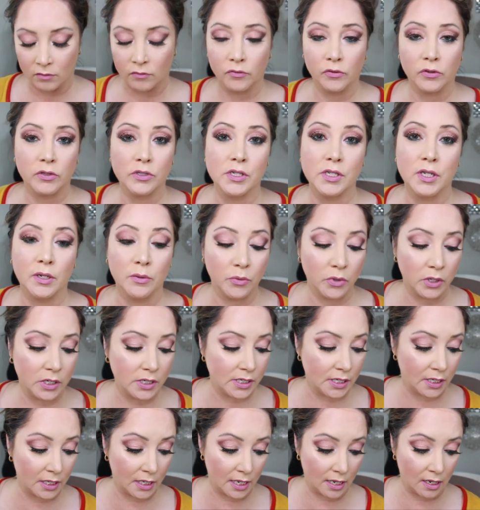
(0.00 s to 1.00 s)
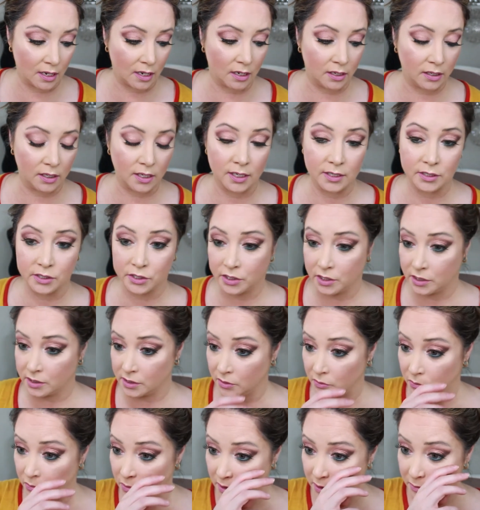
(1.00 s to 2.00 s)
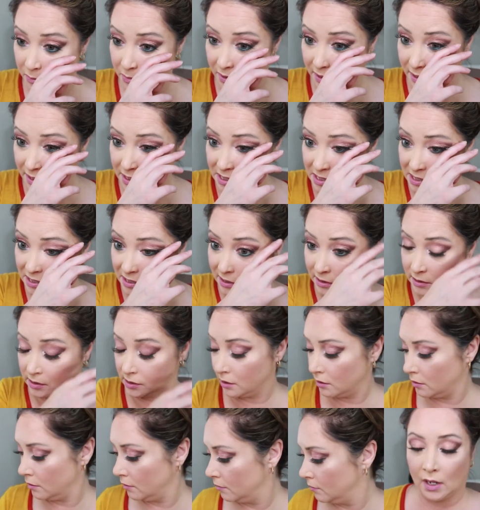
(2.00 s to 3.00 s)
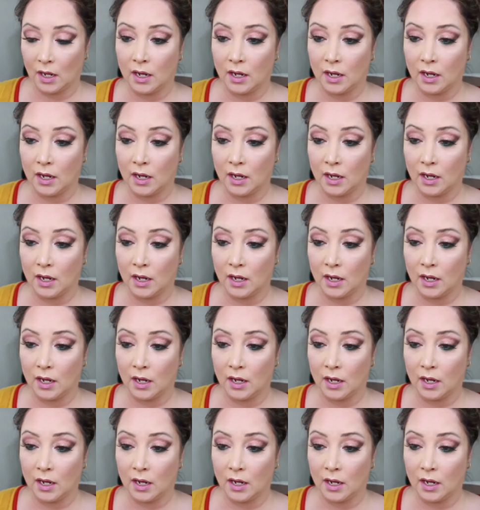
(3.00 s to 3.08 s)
for some reason, that eyelash doesn't want to play nice.